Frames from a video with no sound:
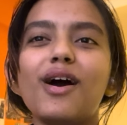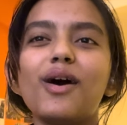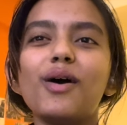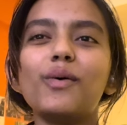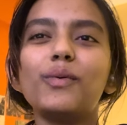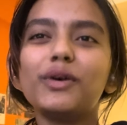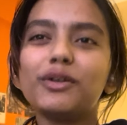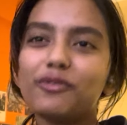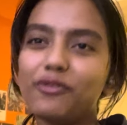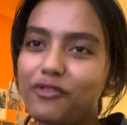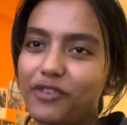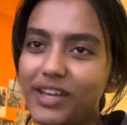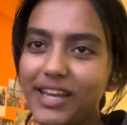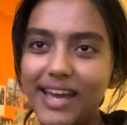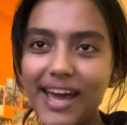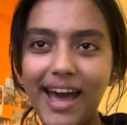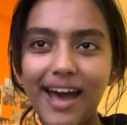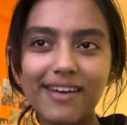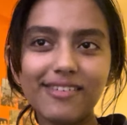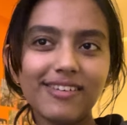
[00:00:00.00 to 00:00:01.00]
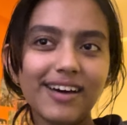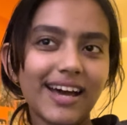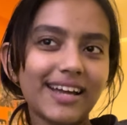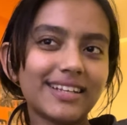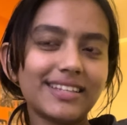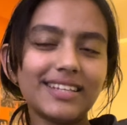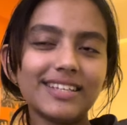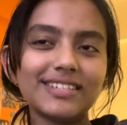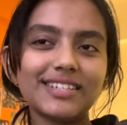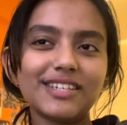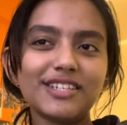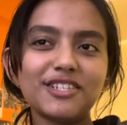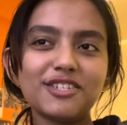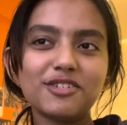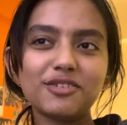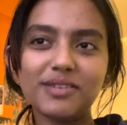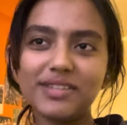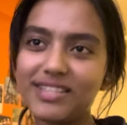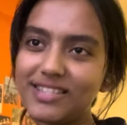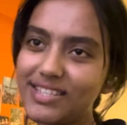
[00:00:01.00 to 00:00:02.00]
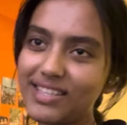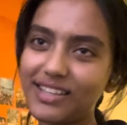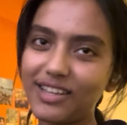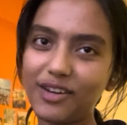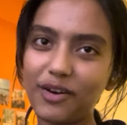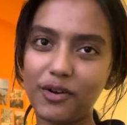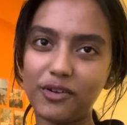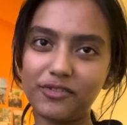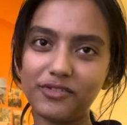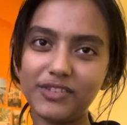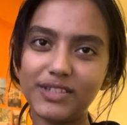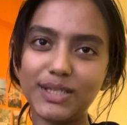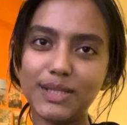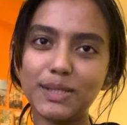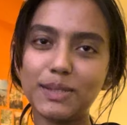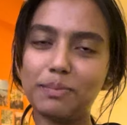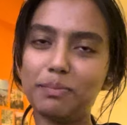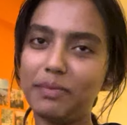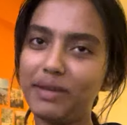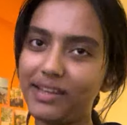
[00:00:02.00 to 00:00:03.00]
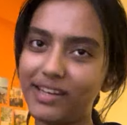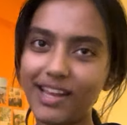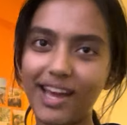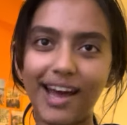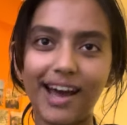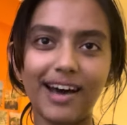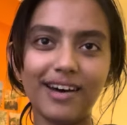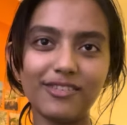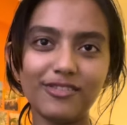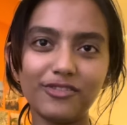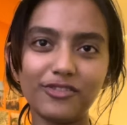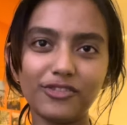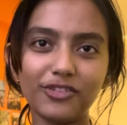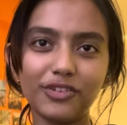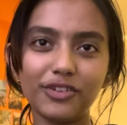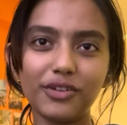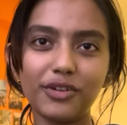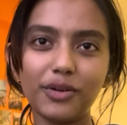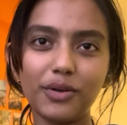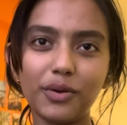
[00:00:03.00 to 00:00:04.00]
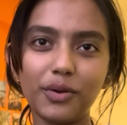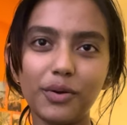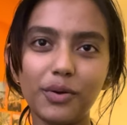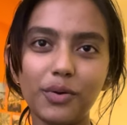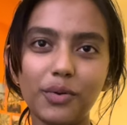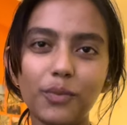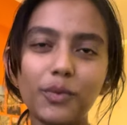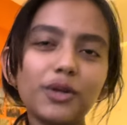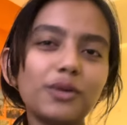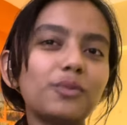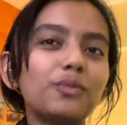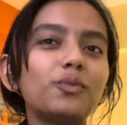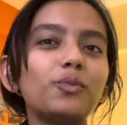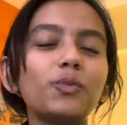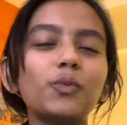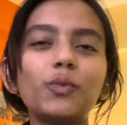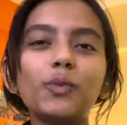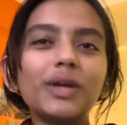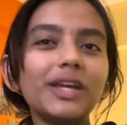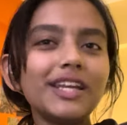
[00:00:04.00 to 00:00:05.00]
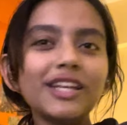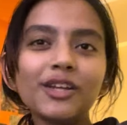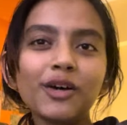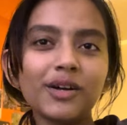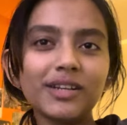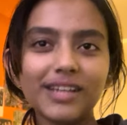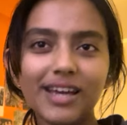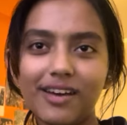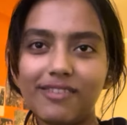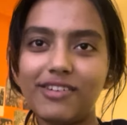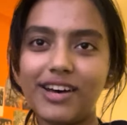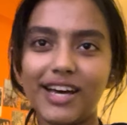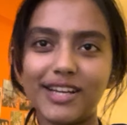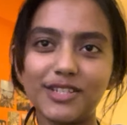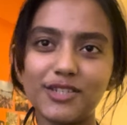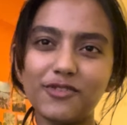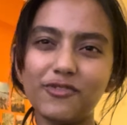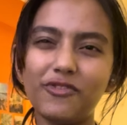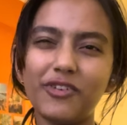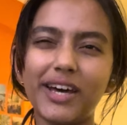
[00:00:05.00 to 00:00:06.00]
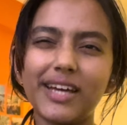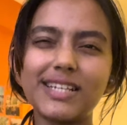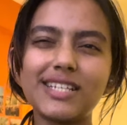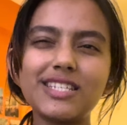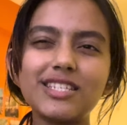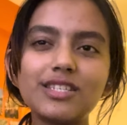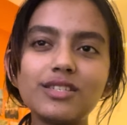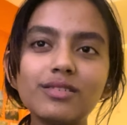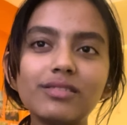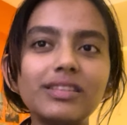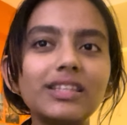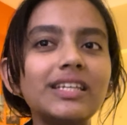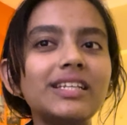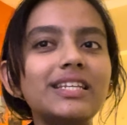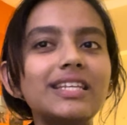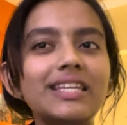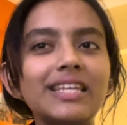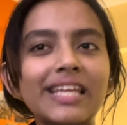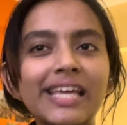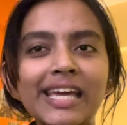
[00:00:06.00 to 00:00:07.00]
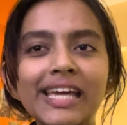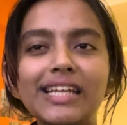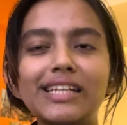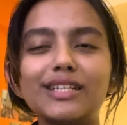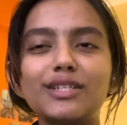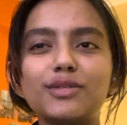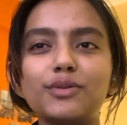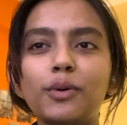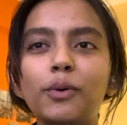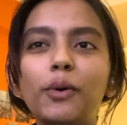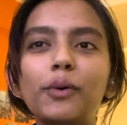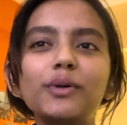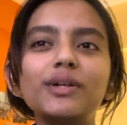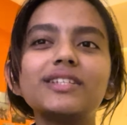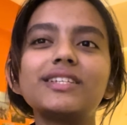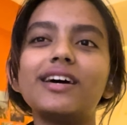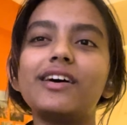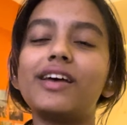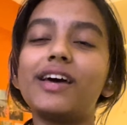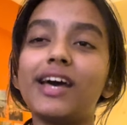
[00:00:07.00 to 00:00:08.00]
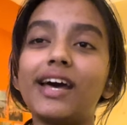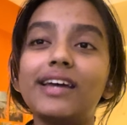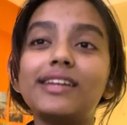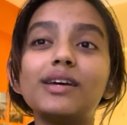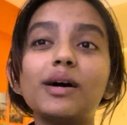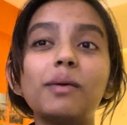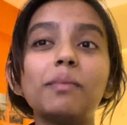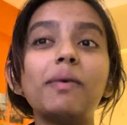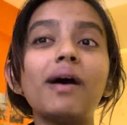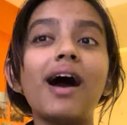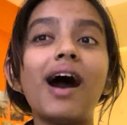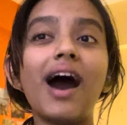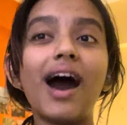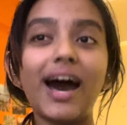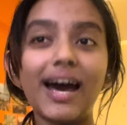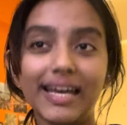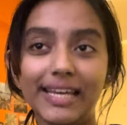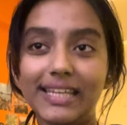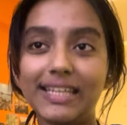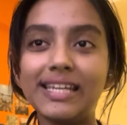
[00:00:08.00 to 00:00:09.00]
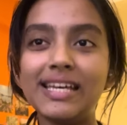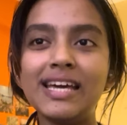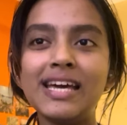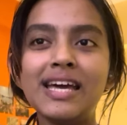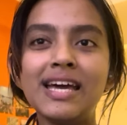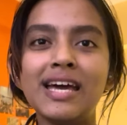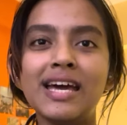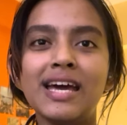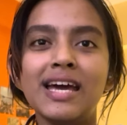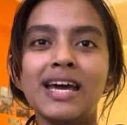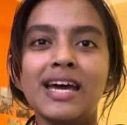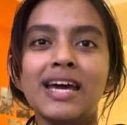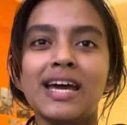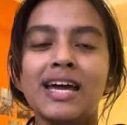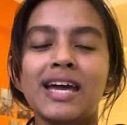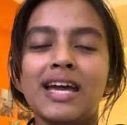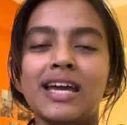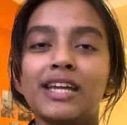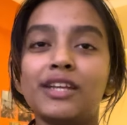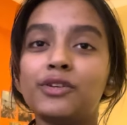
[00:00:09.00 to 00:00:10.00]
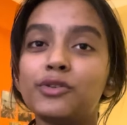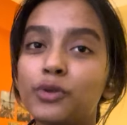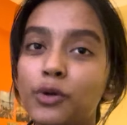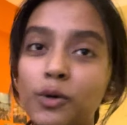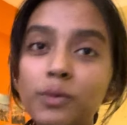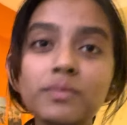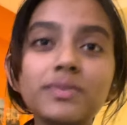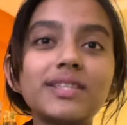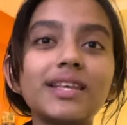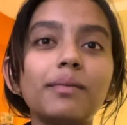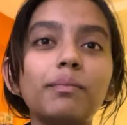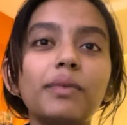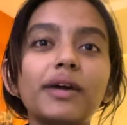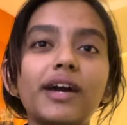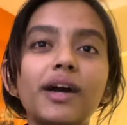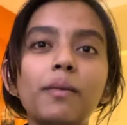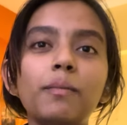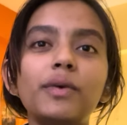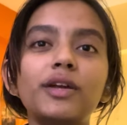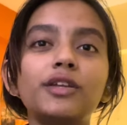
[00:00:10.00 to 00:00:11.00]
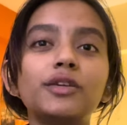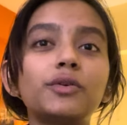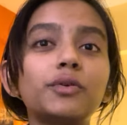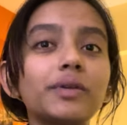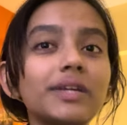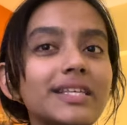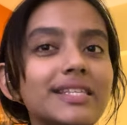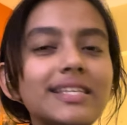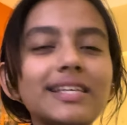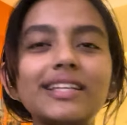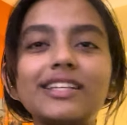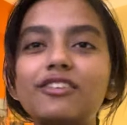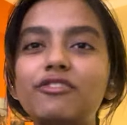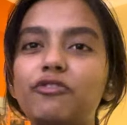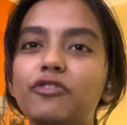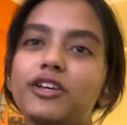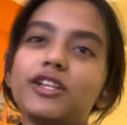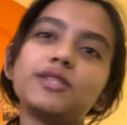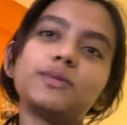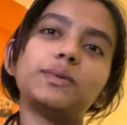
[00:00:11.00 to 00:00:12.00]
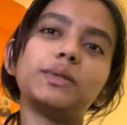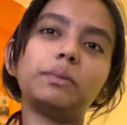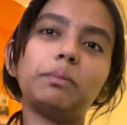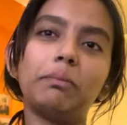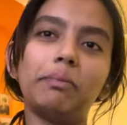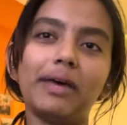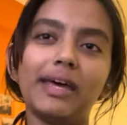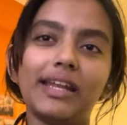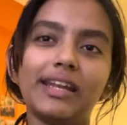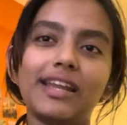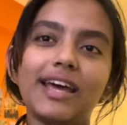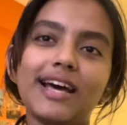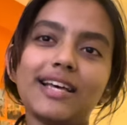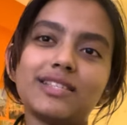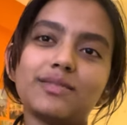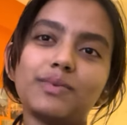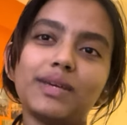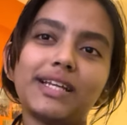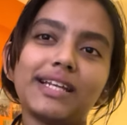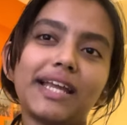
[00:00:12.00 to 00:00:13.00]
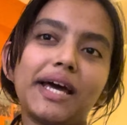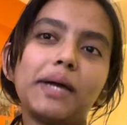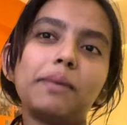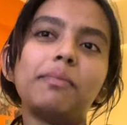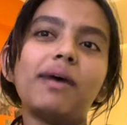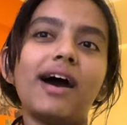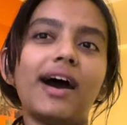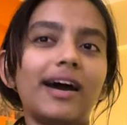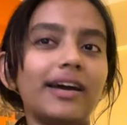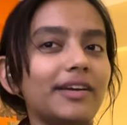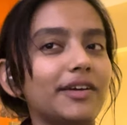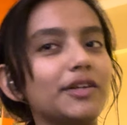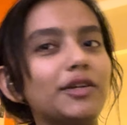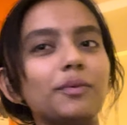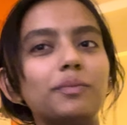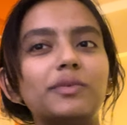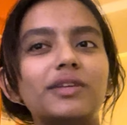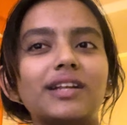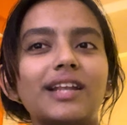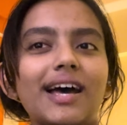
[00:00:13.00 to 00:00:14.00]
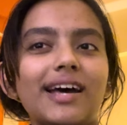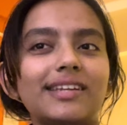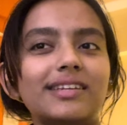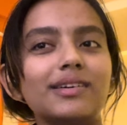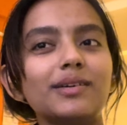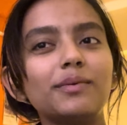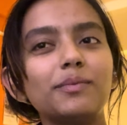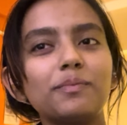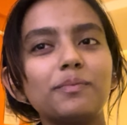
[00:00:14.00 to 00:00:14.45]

would we have had that intrinsic confidence men have? Would we not have had to fight tooth and nail to hold our head up high in rooms that become increasingly filled with men as we climb higher up the ladder?